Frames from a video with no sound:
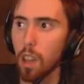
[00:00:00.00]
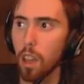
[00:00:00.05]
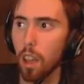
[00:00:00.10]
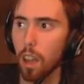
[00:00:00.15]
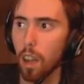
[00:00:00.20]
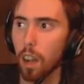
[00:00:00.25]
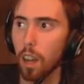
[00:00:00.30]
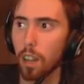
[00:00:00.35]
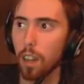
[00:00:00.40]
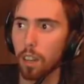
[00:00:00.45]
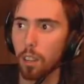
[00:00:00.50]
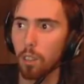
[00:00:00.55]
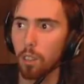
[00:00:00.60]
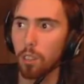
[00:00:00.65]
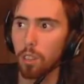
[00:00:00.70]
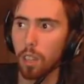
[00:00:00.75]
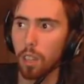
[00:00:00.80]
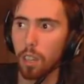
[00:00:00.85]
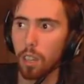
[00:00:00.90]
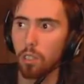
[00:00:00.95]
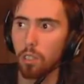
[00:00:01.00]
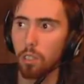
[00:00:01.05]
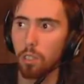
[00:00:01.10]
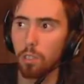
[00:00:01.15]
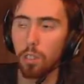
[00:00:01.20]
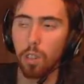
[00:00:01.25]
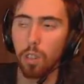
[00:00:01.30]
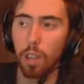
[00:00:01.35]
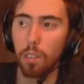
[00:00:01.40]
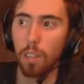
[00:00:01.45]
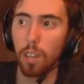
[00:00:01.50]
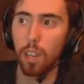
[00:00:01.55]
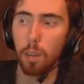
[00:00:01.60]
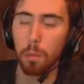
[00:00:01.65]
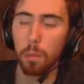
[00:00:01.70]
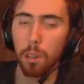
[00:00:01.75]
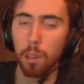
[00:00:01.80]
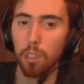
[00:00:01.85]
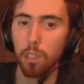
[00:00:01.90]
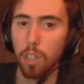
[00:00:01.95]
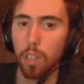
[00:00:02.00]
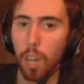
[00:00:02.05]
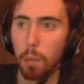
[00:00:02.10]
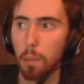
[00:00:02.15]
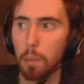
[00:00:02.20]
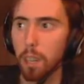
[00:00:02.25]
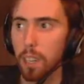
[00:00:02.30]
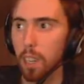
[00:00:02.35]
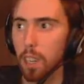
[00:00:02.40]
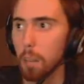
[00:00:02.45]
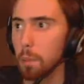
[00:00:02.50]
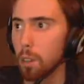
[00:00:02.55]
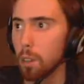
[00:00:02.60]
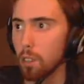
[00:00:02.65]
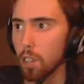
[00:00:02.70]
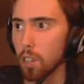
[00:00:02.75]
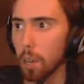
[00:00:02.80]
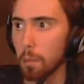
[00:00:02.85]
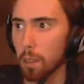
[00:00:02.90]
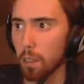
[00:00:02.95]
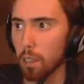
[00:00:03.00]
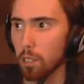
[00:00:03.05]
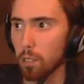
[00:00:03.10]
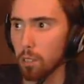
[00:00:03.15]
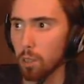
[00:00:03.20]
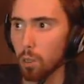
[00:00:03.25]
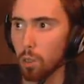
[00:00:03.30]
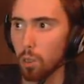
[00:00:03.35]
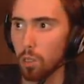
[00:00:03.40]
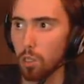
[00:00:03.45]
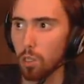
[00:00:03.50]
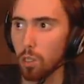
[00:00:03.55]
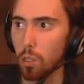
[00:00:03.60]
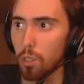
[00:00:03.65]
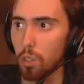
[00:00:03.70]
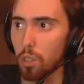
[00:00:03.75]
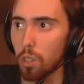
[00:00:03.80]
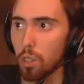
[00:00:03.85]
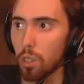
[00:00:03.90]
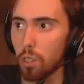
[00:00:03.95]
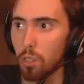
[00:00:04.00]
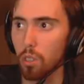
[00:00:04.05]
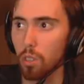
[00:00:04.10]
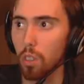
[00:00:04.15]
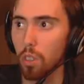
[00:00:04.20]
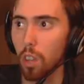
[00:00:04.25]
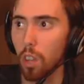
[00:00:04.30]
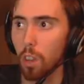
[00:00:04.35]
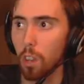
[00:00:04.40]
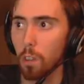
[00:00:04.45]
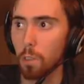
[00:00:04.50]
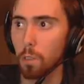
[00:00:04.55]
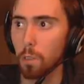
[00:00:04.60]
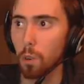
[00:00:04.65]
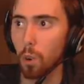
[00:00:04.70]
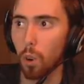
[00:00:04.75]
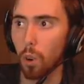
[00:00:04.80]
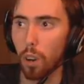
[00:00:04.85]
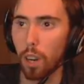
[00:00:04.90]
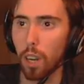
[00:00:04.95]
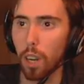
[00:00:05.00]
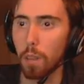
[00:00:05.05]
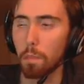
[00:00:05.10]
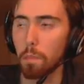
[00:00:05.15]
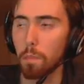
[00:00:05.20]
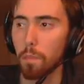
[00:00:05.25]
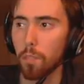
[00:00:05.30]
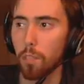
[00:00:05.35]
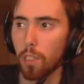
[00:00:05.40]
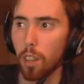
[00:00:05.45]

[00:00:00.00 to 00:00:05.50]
Another thing is if you have an elemental shaman, the elemental shaman can of course use those for